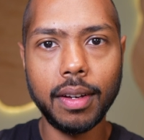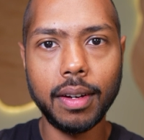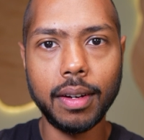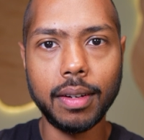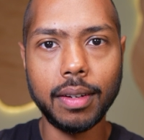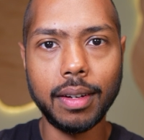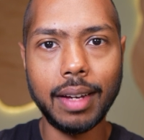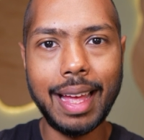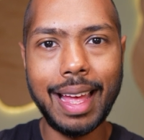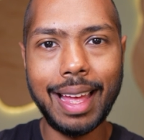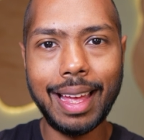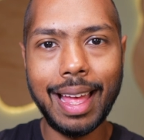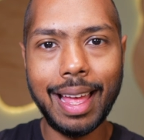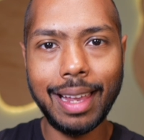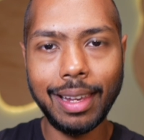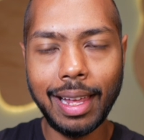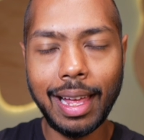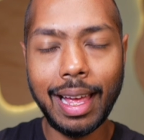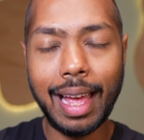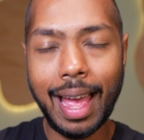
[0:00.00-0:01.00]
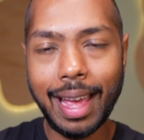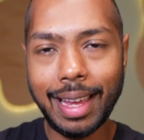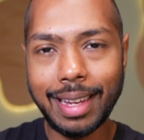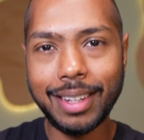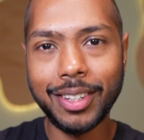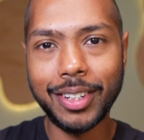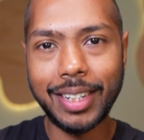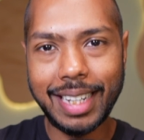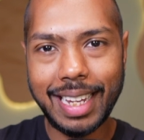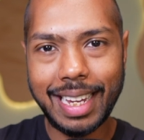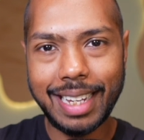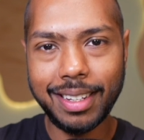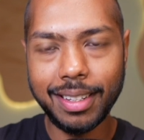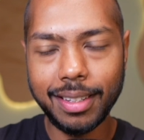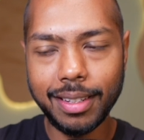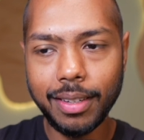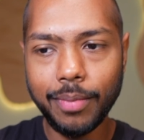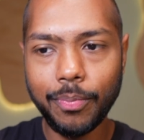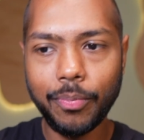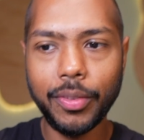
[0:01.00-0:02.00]
are
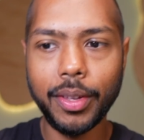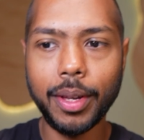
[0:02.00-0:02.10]
aggregated.